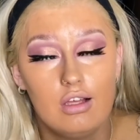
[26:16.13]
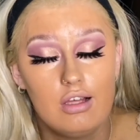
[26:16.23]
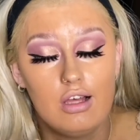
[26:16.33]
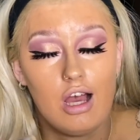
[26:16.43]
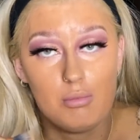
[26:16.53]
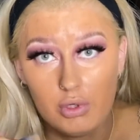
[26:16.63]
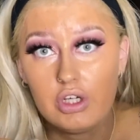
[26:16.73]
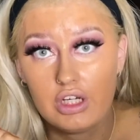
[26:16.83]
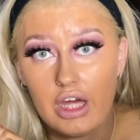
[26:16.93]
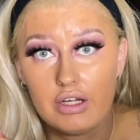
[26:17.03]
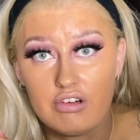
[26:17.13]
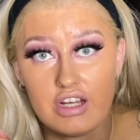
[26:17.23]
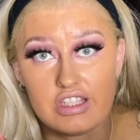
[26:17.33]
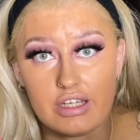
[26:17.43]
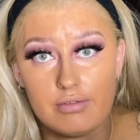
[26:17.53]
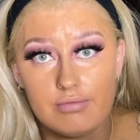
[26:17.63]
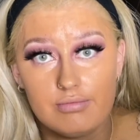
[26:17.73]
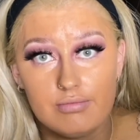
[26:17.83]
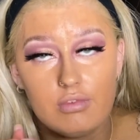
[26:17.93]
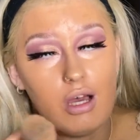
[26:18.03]
I'm looking kind of crazy.
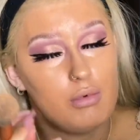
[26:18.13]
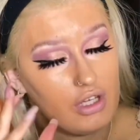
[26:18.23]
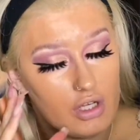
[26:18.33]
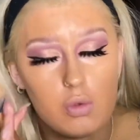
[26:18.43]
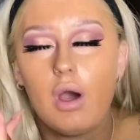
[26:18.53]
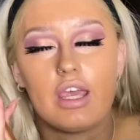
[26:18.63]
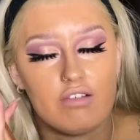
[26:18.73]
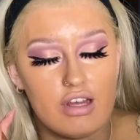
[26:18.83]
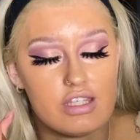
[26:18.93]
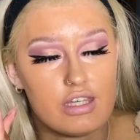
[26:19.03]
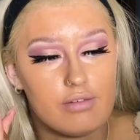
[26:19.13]
I'm looking quite crazy.